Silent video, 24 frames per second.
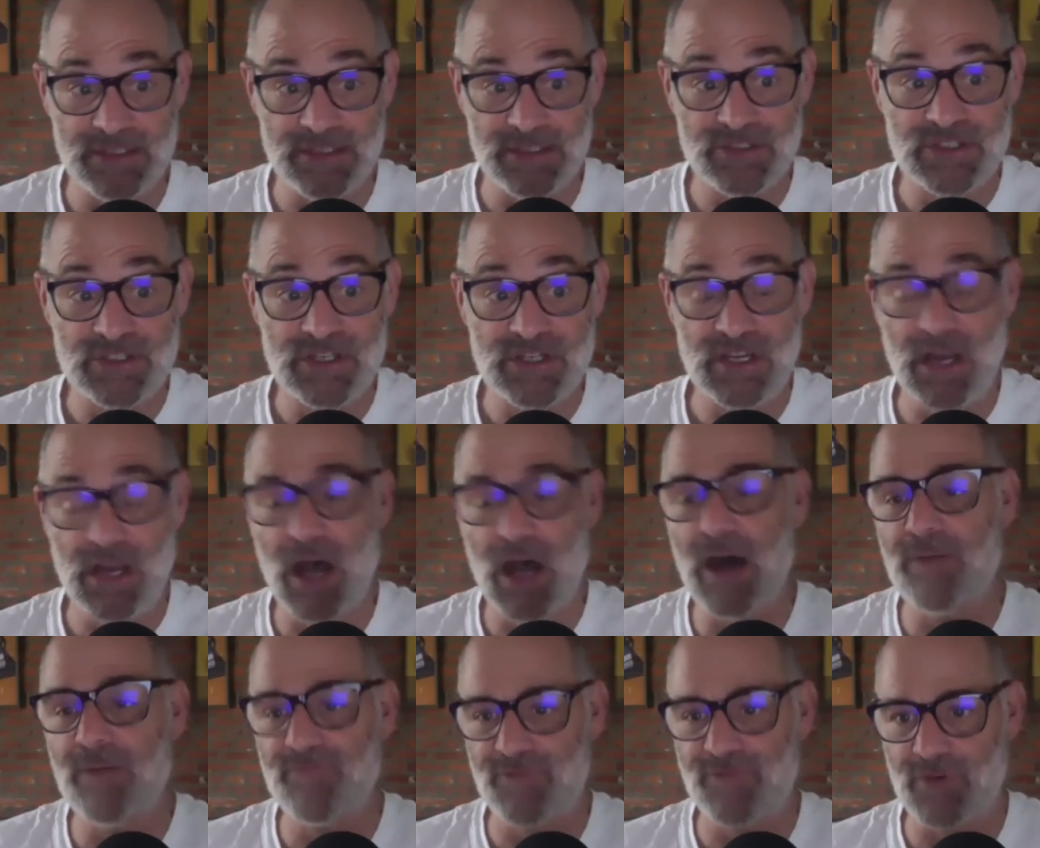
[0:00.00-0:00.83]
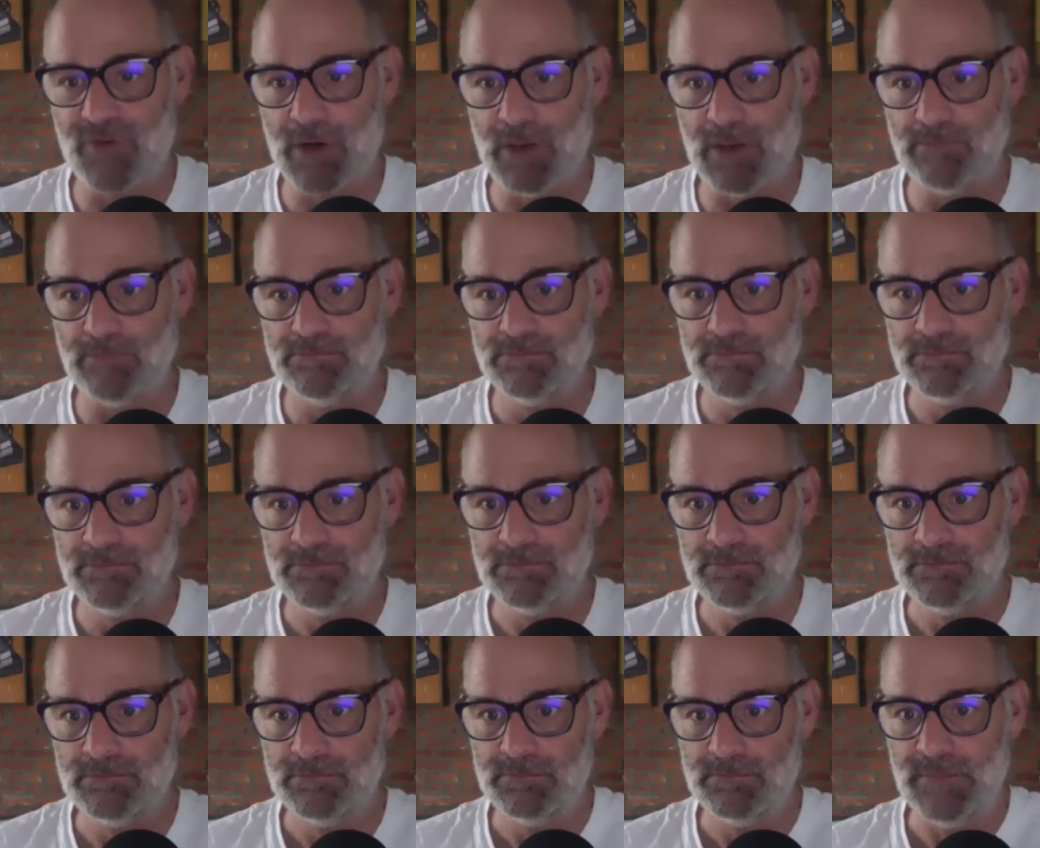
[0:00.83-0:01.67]
come from?
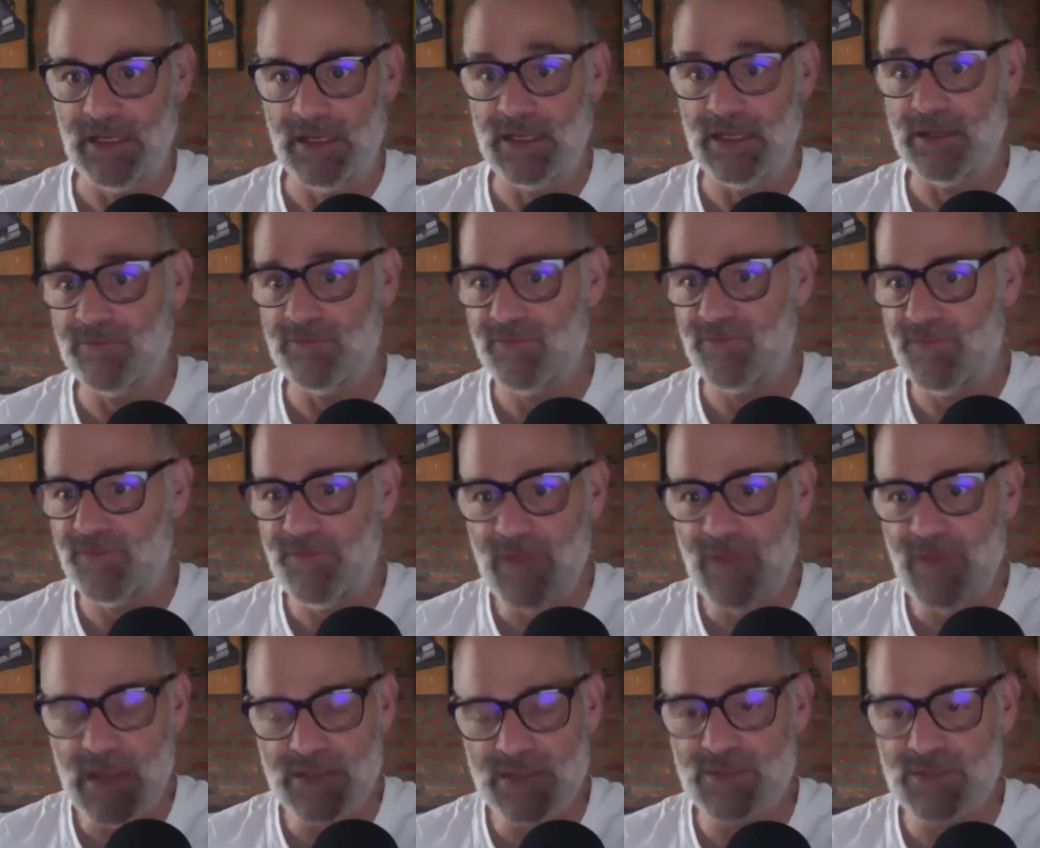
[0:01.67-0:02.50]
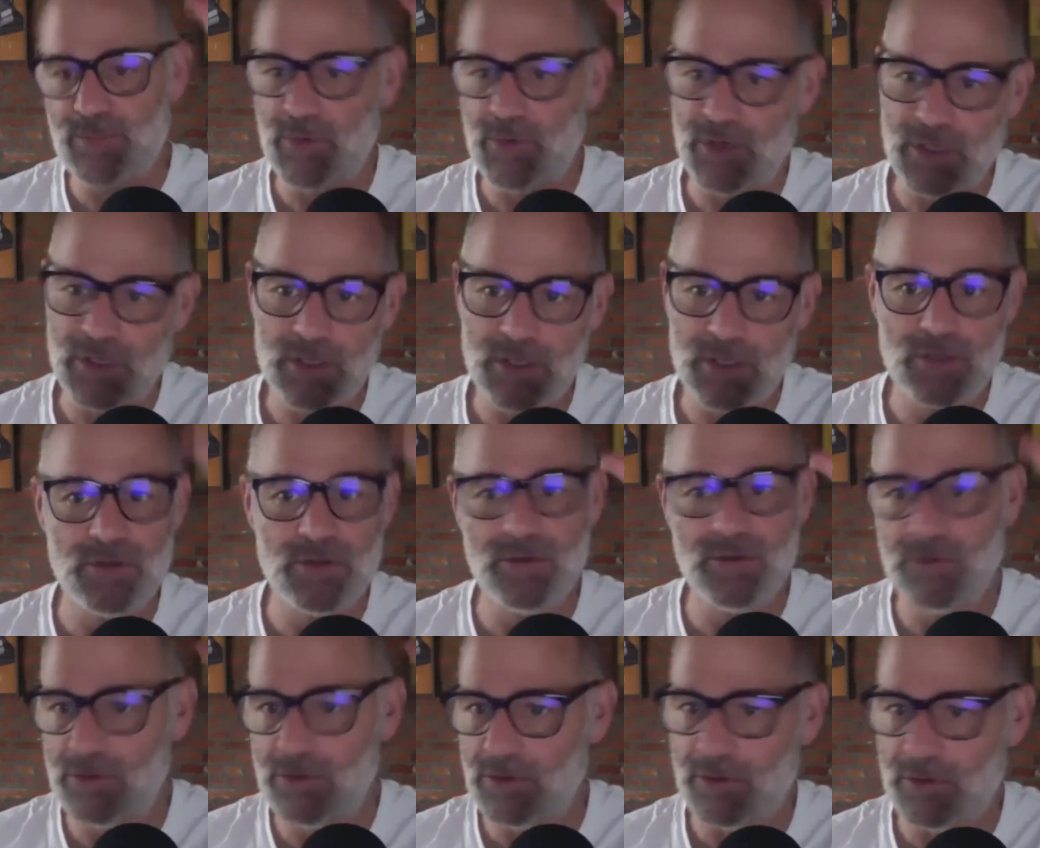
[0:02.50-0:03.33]
Meaning Facebook,
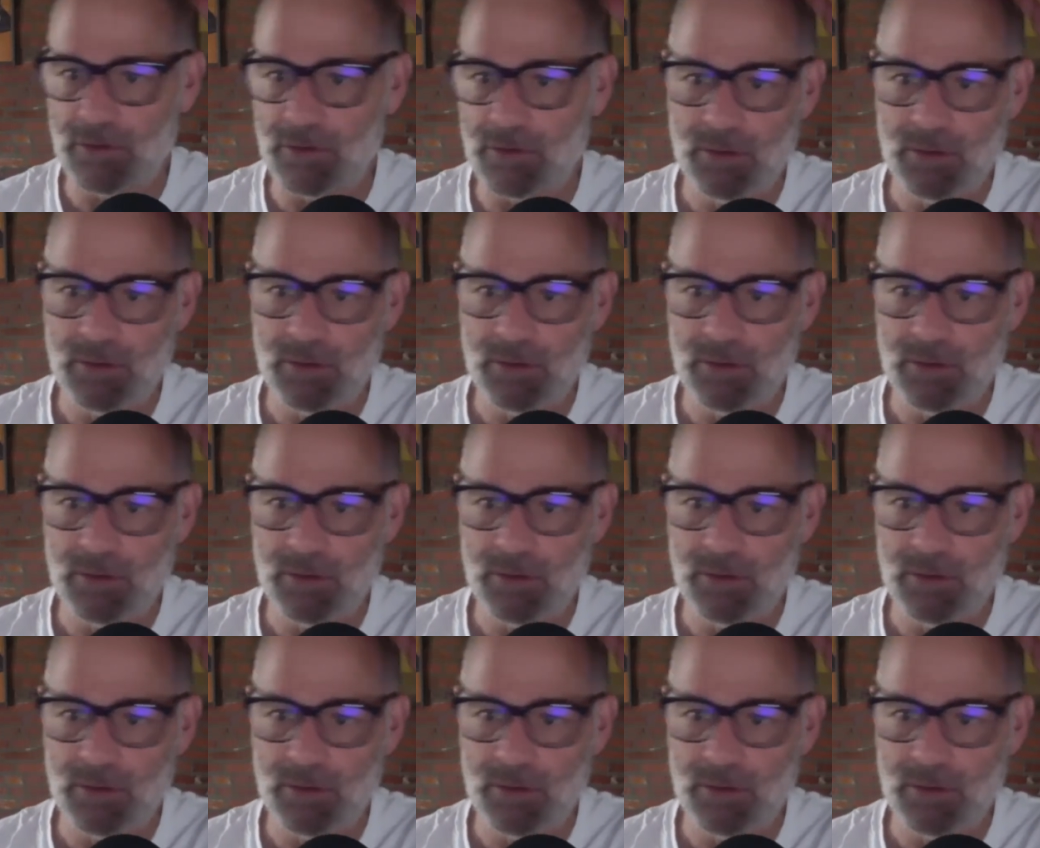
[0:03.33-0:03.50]
Google,